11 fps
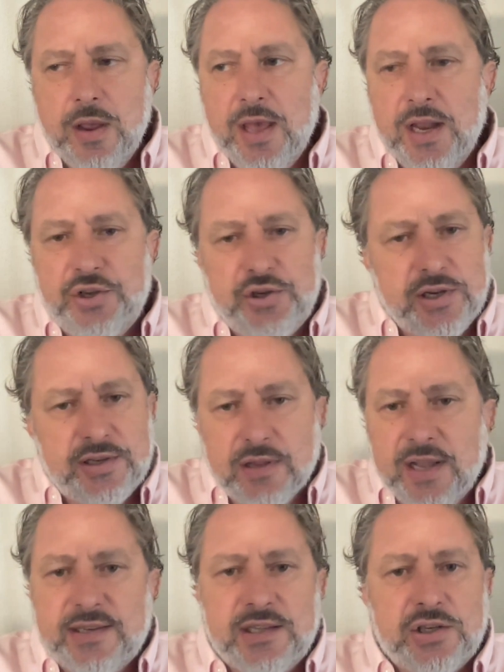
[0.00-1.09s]
and it just
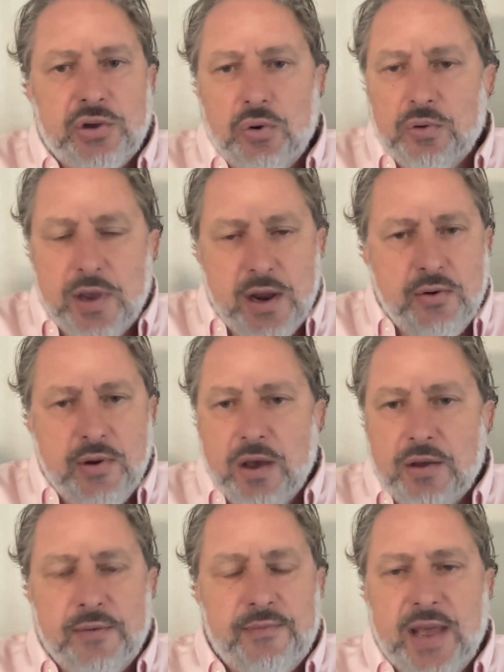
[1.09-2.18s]
lets the total air
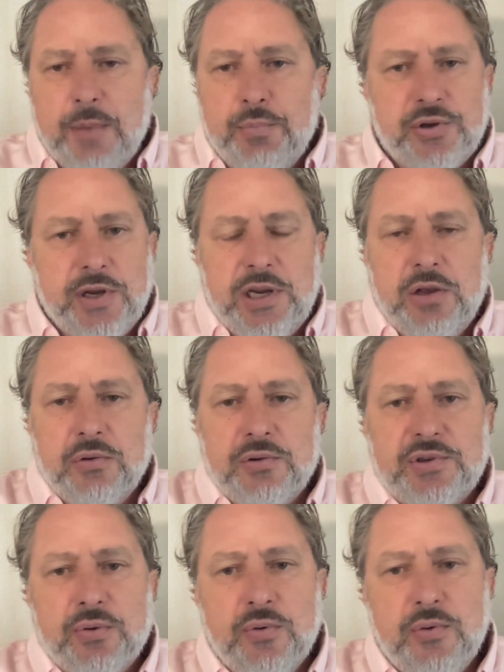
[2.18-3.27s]
out of that particular
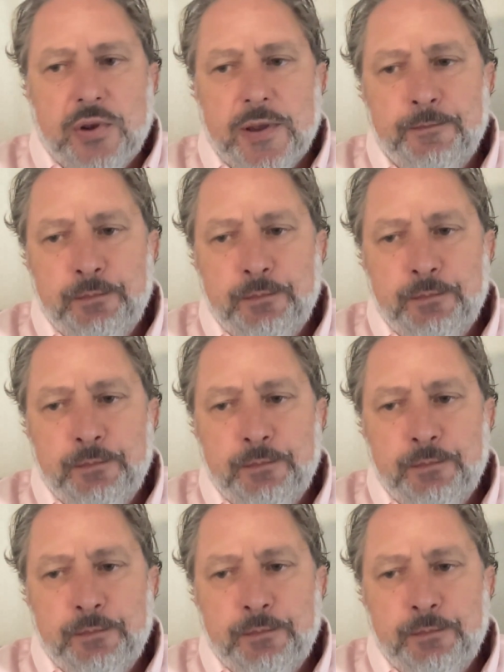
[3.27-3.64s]
story